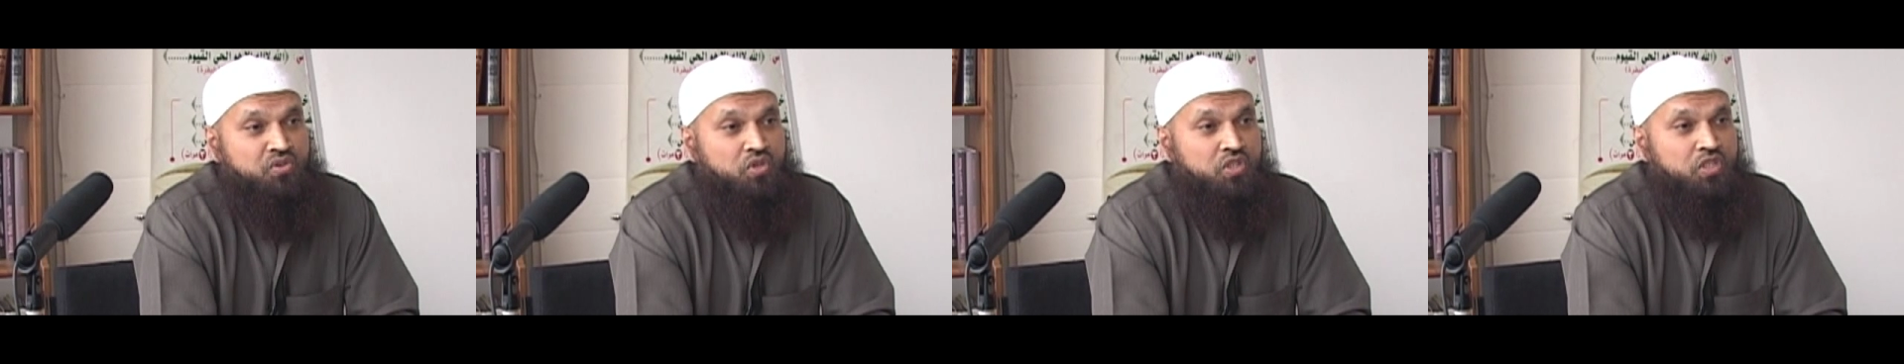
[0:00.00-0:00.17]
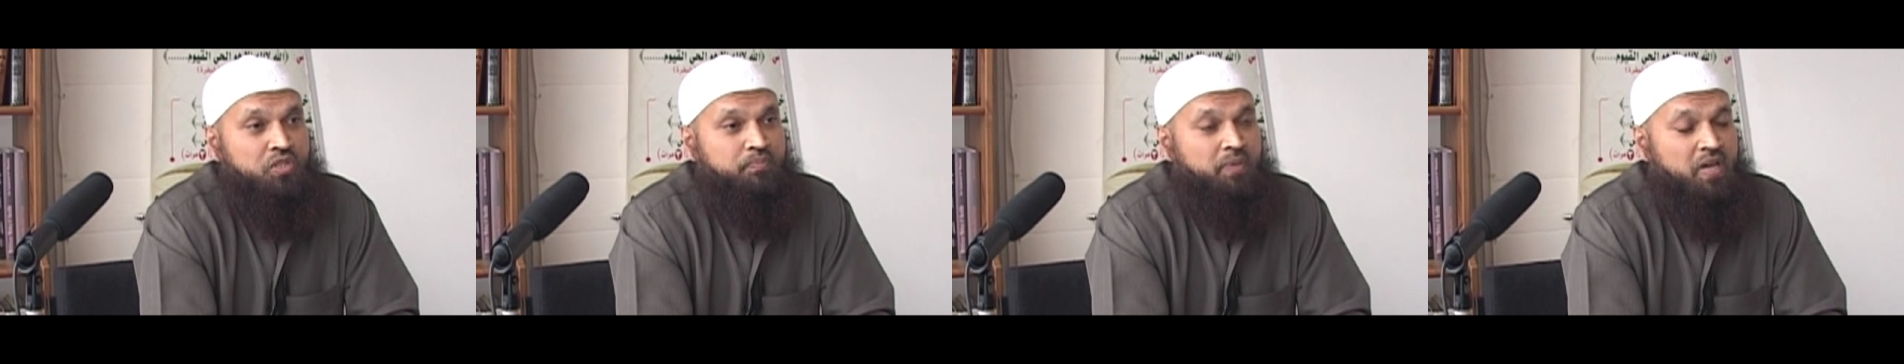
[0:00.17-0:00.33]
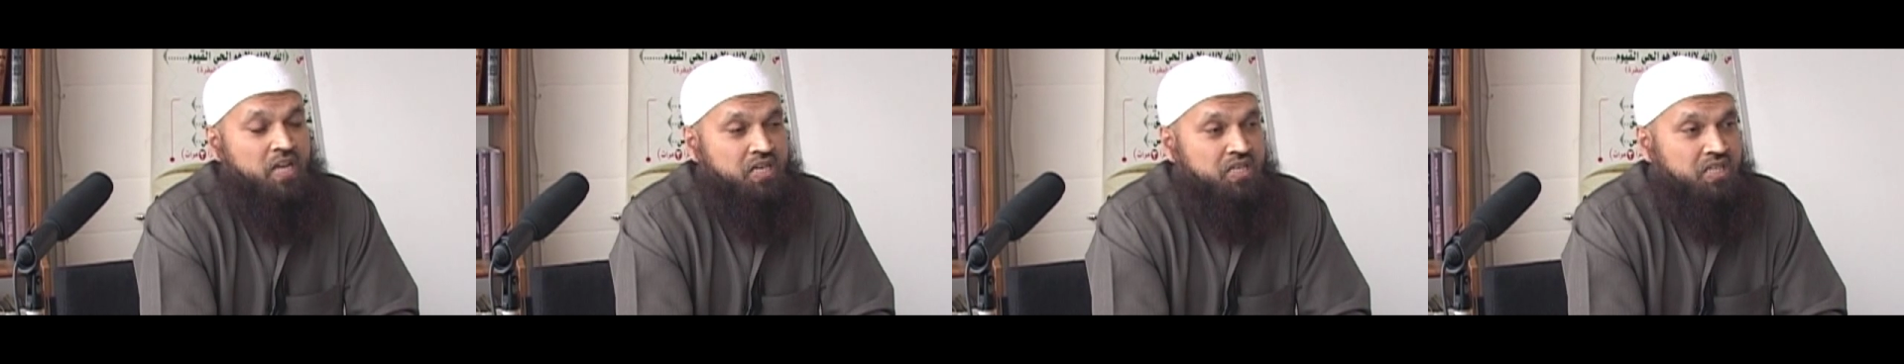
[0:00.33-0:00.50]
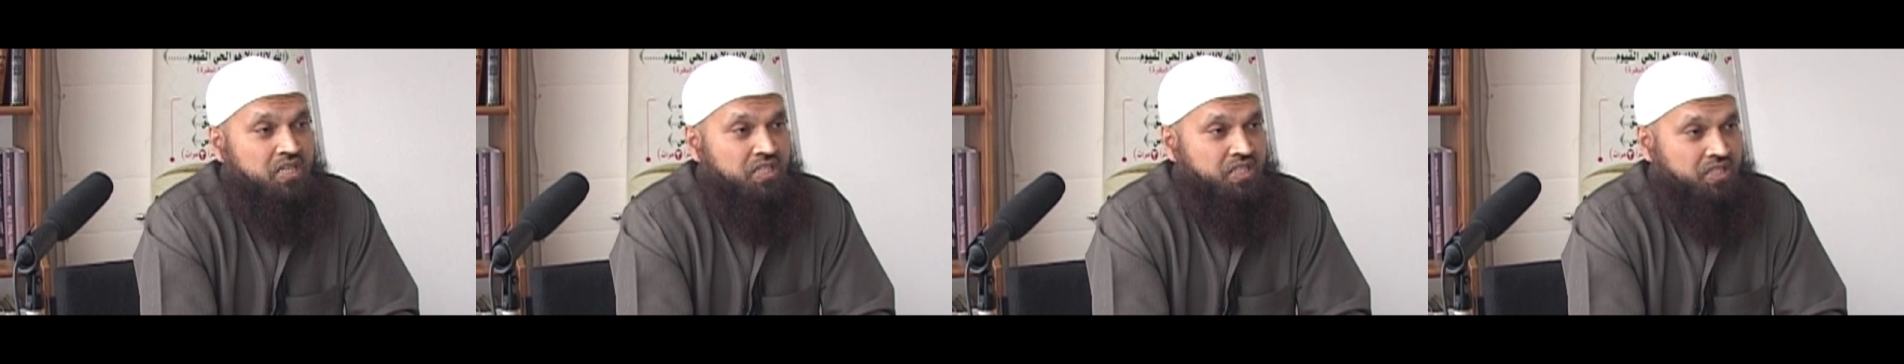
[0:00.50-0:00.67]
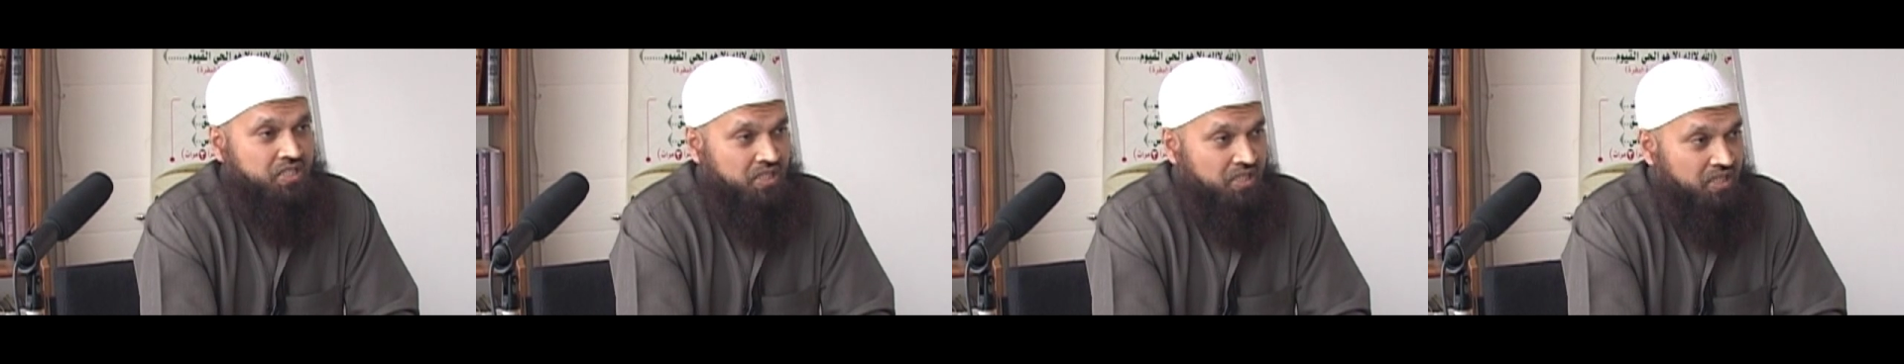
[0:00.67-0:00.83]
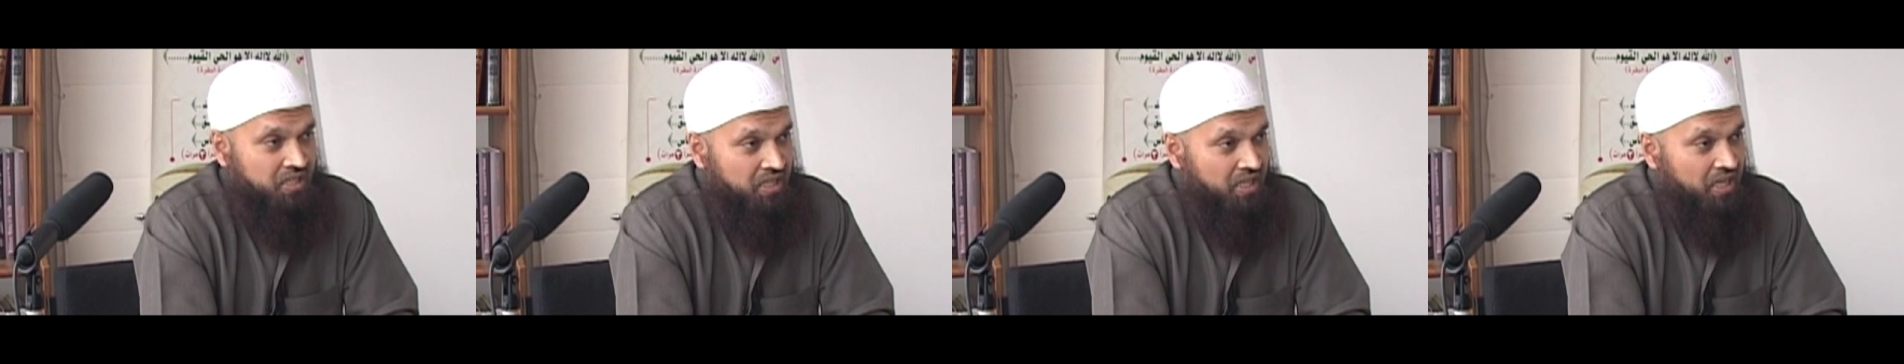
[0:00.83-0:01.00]
to spend
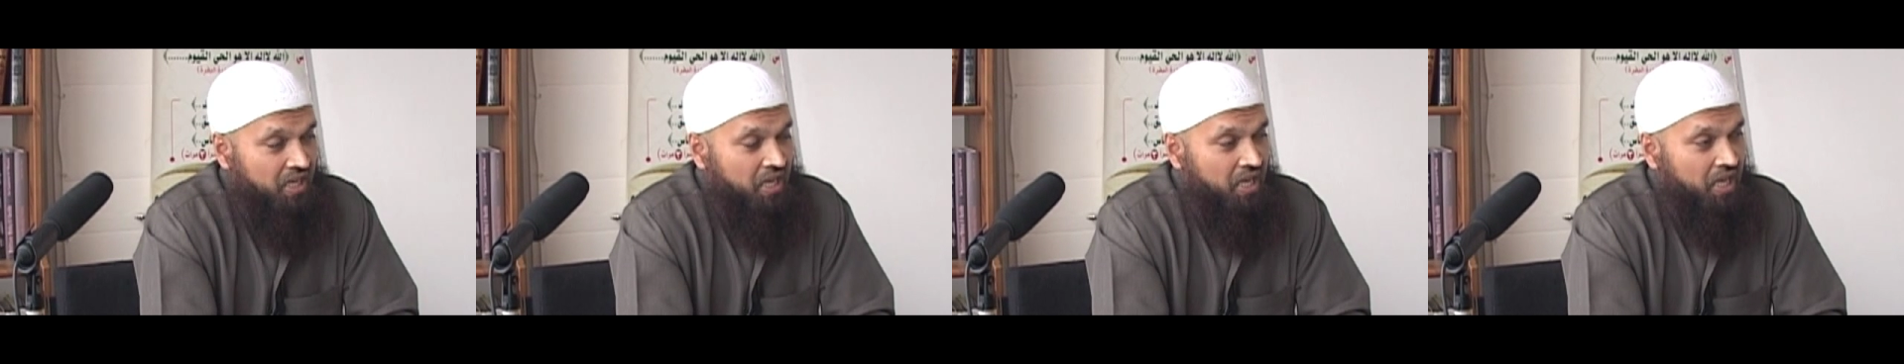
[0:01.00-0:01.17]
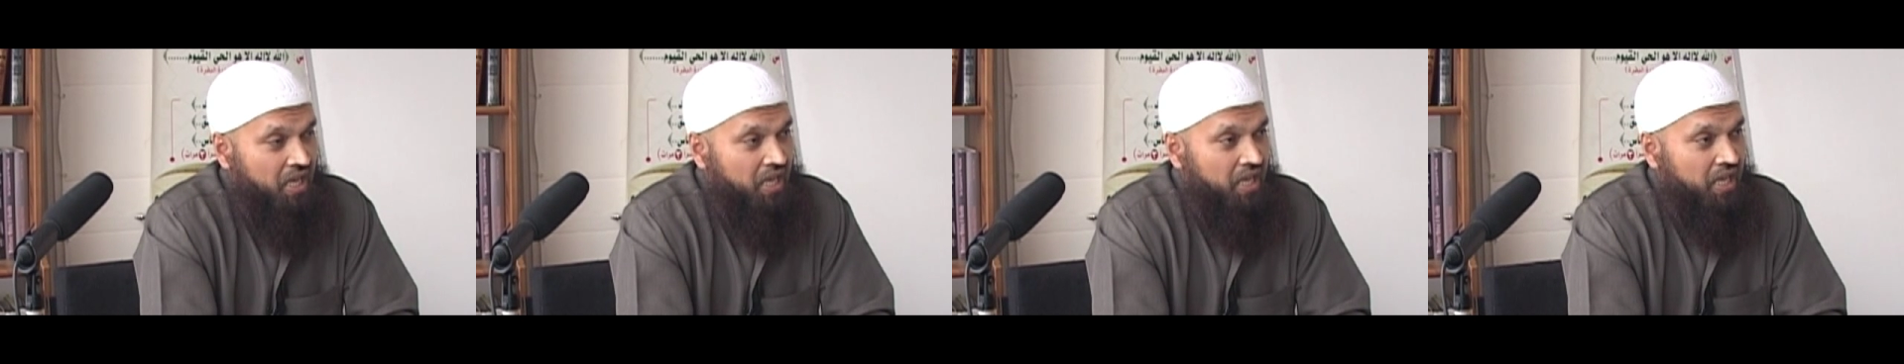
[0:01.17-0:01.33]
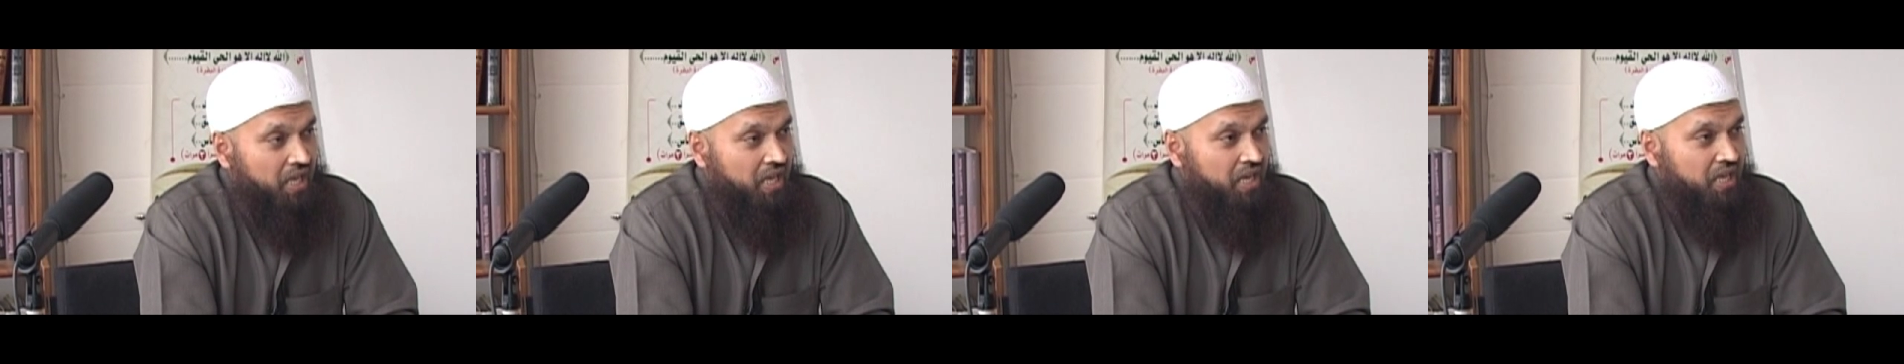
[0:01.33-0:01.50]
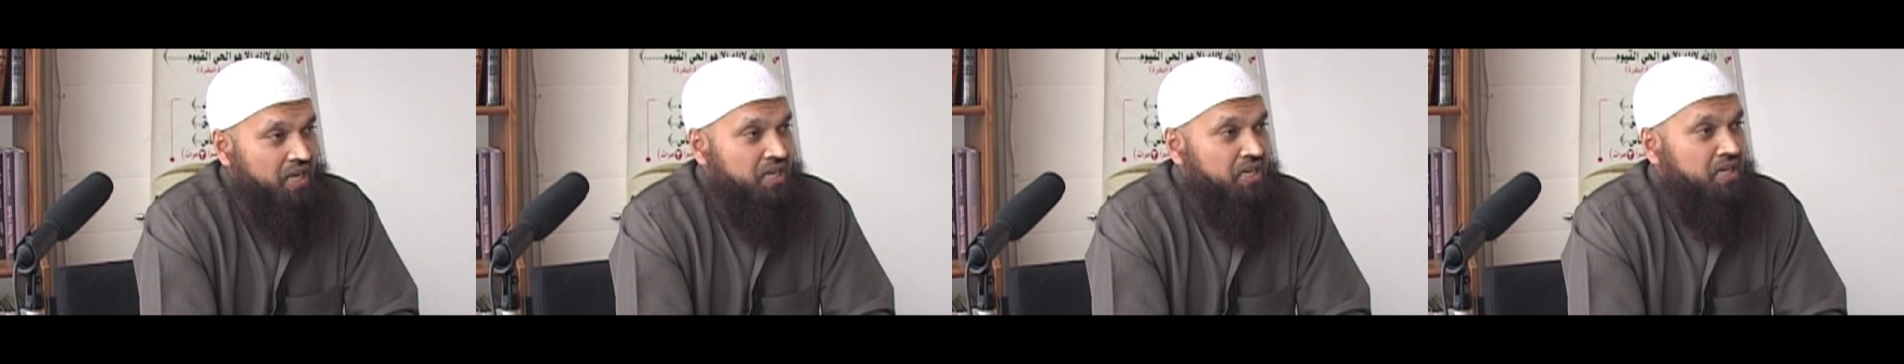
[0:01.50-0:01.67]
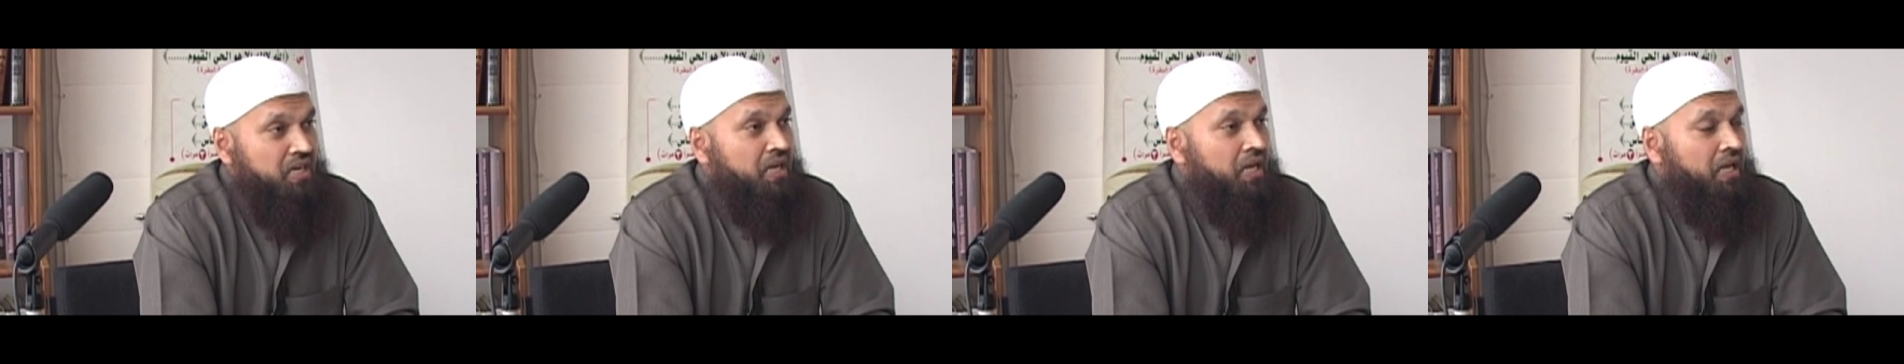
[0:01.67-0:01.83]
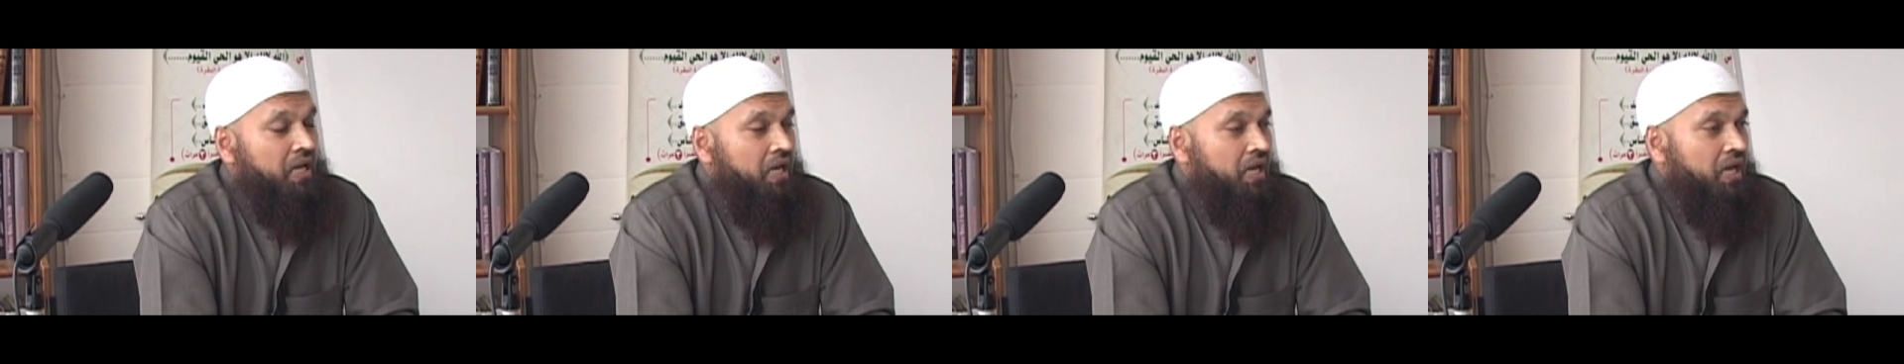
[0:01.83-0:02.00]
it
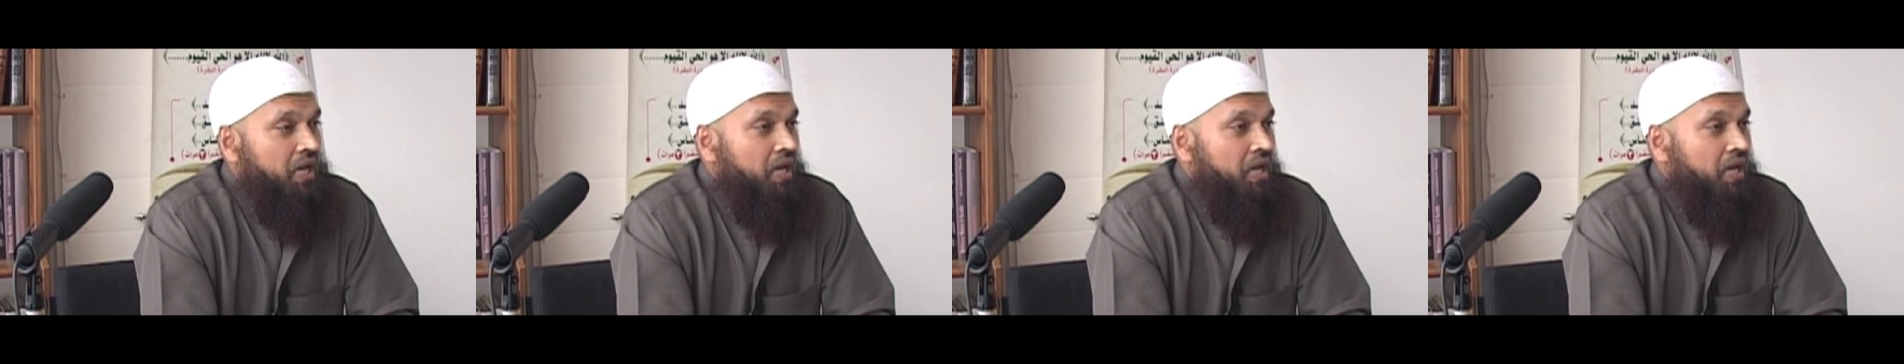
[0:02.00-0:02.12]
in